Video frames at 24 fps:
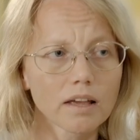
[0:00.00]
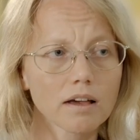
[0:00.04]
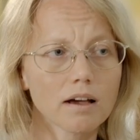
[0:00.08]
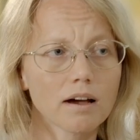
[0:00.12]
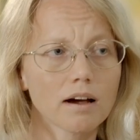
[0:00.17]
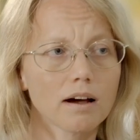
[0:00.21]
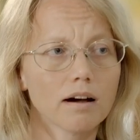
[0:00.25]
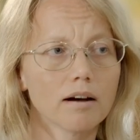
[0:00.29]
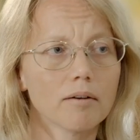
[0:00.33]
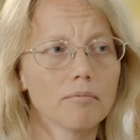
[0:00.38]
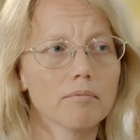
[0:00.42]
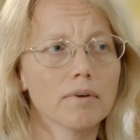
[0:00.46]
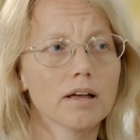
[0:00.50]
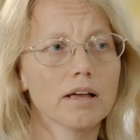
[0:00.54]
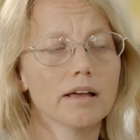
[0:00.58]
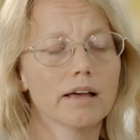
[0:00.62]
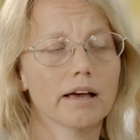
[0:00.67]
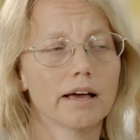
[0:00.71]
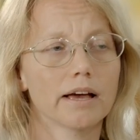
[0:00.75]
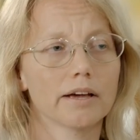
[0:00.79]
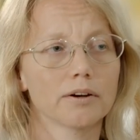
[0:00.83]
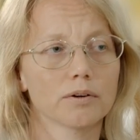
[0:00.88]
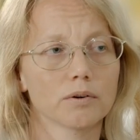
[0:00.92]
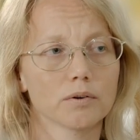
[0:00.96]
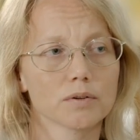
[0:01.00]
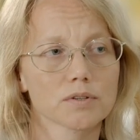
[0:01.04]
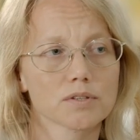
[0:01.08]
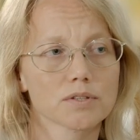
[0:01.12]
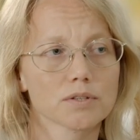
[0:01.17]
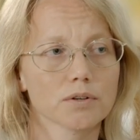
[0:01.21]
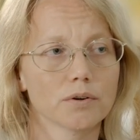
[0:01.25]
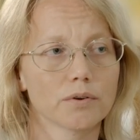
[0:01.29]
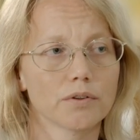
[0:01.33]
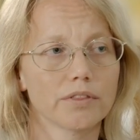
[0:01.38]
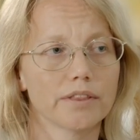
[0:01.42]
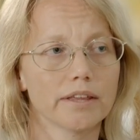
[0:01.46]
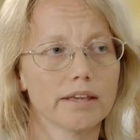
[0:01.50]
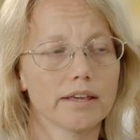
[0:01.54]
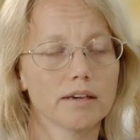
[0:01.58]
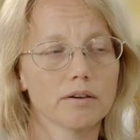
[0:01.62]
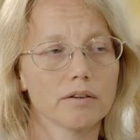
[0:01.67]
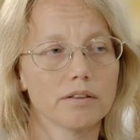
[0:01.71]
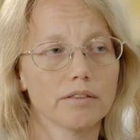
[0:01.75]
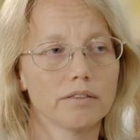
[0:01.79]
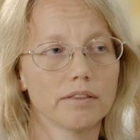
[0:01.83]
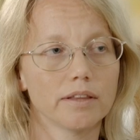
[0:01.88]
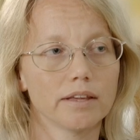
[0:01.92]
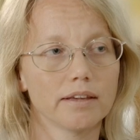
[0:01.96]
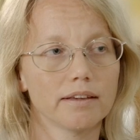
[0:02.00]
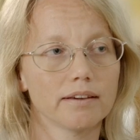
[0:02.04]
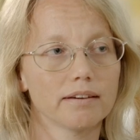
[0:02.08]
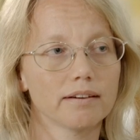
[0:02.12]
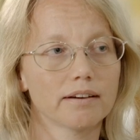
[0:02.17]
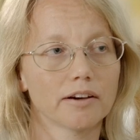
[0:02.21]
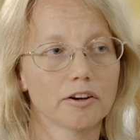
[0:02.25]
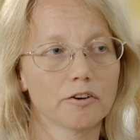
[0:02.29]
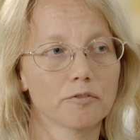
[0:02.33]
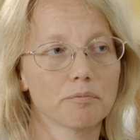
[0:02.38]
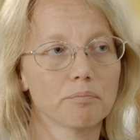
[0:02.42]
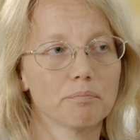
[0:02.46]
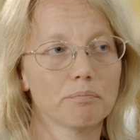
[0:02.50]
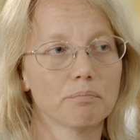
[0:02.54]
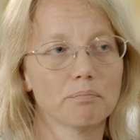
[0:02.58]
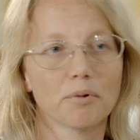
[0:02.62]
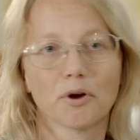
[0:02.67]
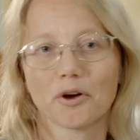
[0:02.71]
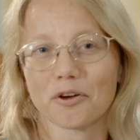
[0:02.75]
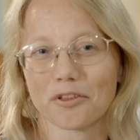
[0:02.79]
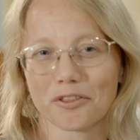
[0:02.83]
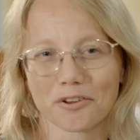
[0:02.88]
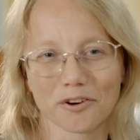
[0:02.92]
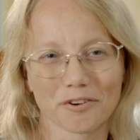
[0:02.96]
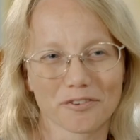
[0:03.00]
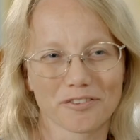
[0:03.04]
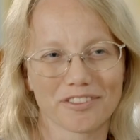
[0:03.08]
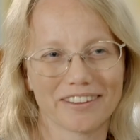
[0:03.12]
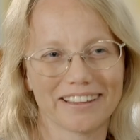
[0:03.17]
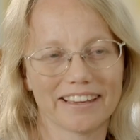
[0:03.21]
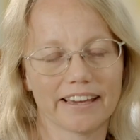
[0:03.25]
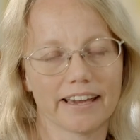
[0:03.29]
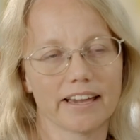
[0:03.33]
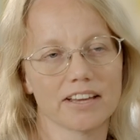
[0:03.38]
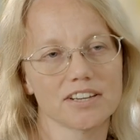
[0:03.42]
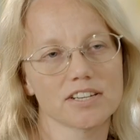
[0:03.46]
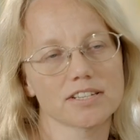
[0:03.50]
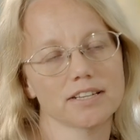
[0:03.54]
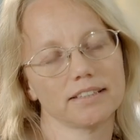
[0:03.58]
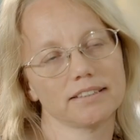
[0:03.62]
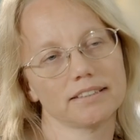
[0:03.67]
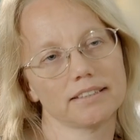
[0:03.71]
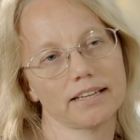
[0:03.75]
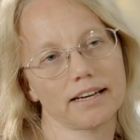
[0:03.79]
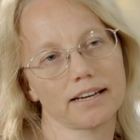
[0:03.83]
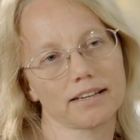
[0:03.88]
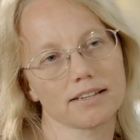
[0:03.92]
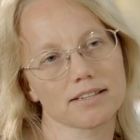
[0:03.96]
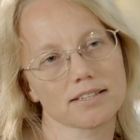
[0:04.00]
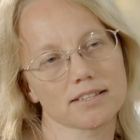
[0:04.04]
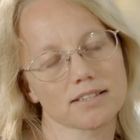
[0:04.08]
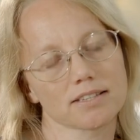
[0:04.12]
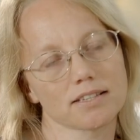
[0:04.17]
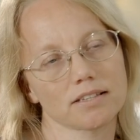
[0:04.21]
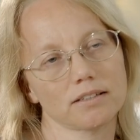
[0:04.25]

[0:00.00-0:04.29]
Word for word: um, and also the the kind of birth of the ancient text.